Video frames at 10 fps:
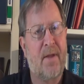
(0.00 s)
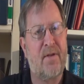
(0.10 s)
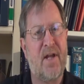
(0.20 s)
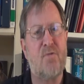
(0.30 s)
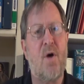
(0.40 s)

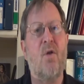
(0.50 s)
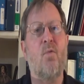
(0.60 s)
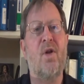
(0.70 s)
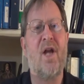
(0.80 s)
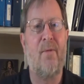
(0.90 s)
next one
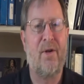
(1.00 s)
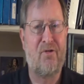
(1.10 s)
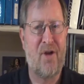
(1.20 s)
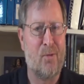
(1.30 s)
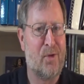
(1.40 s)
will get me into
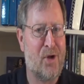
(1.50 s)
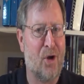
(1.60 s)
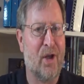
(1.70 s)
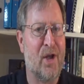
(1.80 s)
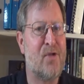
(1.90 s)
trouble with
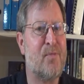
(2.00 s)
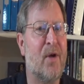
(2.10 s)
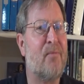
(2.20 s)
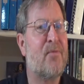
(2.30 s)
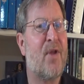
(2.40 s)
colleagues,
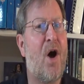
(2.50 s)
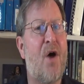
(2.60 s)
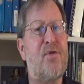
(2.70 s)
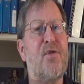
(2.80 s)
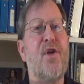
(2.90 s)
but
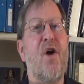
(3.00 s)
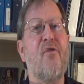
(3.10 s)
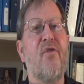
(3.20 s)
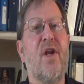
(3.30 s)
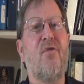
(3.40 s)
ask
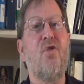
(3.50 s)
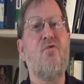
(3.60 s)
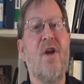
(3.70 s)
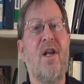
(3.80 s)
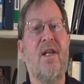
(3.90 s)
yourself if you
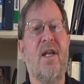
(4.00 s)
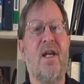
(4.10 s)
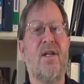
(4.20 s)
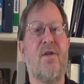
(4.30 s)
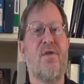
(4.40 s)
really
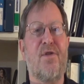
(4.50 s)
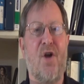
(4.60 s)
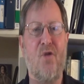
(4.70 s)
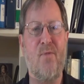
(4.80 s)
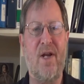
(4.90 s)
need
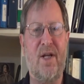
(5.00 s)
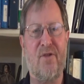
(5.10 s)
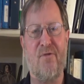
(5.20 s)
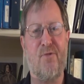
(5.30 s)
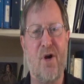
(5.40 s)
so many
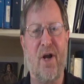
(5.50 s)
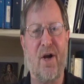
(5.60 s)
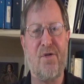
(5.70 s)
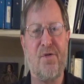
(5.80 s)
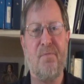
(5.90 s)
different
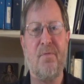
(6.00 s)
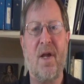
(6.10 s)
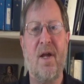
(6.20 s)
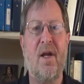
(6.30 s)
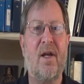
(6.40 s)
products.
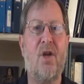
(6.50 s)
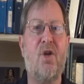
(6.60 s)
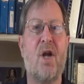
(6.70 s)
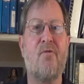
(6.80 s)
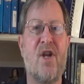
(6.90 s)
Can you
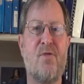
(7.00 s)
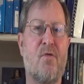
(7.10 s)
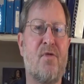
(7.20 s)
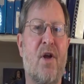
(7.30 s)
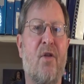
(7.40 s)
get
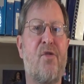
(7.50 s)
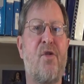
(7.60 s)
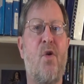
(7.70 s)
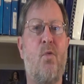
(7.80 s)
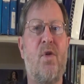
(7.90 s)
reasonable
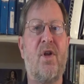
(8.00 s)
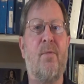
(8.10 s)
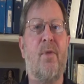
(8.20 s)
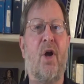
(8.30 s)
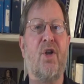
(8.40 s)
results with a
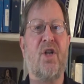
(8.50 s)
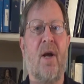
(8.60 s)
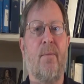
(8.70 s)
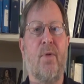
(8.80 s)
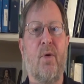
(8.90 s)
combined
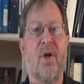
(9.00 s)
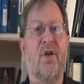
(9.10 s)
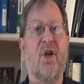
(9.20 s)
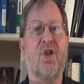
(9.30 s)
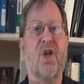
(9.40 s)
shampoo and
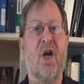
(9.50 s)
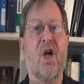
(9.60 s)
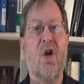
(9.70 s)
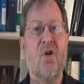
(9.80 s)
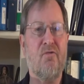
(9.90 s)
conditioner
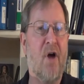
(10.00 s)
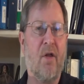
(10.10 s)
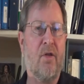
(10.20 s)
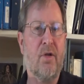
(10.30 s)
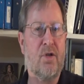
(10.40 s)

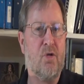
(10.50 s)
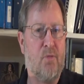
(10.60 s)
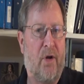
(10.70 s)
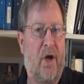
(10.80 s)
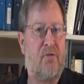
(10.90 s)
rather than 2
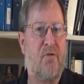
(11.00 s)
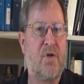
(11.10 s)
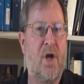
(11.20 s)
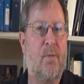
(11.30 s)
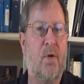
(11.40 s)
products, for
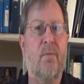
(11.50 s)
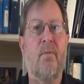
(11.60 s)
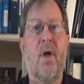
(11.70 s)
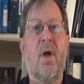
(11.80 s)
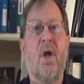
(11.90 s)
example?
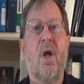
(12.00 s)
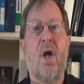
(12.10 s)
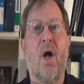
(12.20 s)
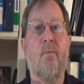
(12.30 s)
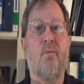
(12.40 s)

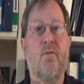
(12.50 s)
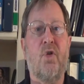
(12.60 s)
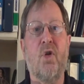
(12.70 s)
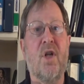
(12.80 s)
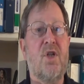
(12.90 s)

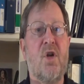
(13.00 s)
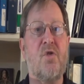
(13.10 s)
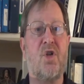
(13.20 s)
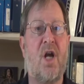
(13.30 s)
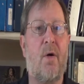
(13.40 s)
Do you need to
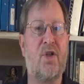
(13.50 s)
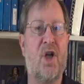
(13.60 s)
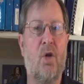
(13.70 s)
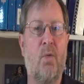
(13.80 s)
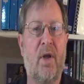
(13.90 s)
use a shower
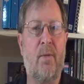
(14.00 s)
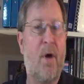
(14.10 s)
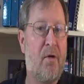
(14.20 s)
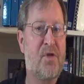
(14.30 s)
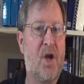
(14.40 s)
gel when a
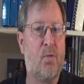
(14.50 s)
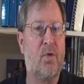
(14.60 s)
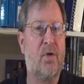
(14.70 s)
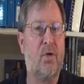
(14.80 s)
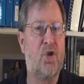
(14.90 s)
bar of soap
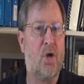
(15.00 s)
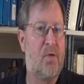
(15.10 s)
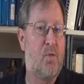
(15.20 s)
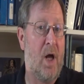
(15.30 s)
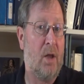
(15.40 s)
would do the job
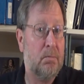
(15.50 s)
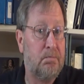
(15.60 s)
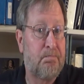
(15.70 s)
as well?